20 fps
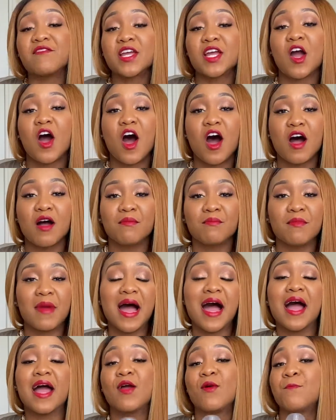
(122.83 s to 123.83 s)
caught
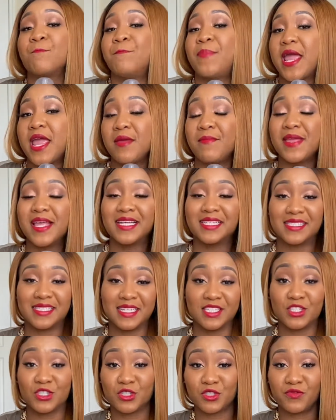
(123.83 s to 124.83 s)
my baby
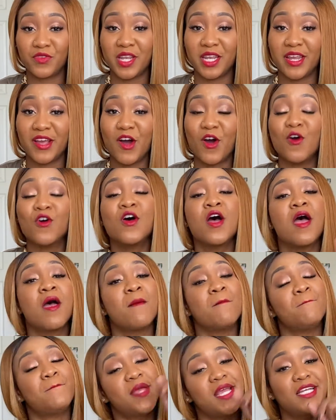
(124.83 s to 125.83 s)
essentials video,
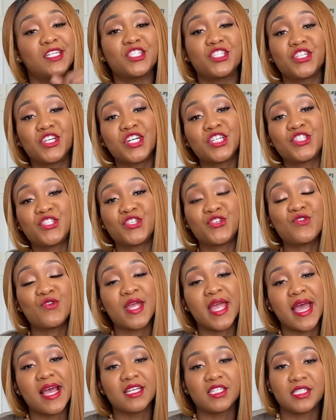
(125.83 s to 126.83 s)
be sure to
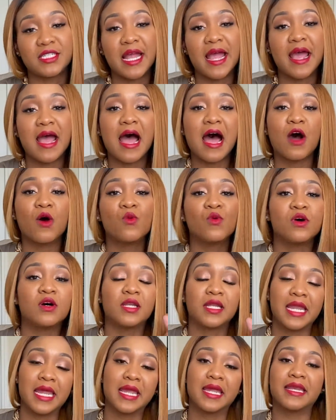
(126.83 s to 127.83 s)
catch that. I will
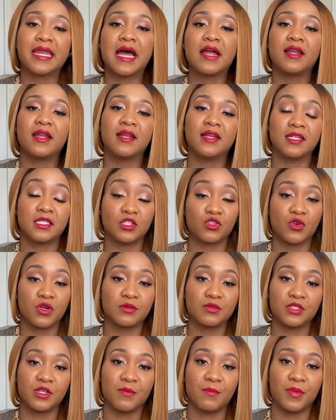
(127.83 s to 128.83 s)
link it down in the
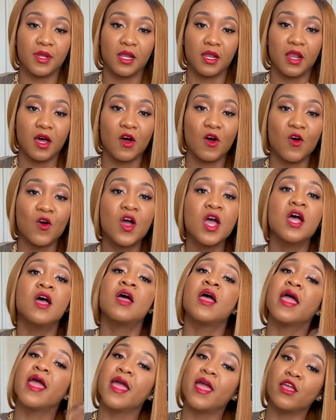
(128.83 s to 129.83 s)
description below,
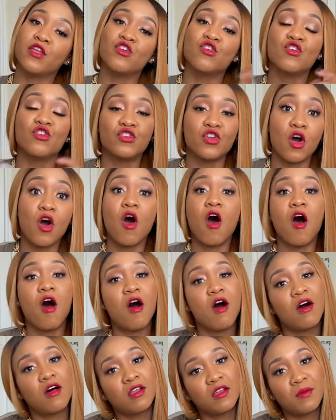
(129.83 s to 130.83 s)
and you'll know
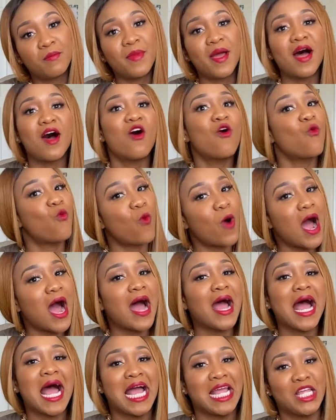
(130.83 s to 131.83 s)
all about
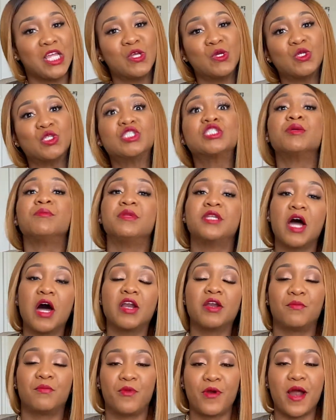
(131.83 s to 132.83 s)
why I use
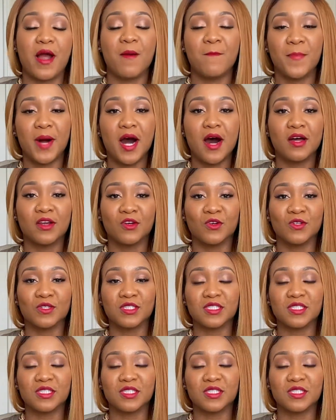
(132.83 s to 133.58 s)
Dr. Brown bottles.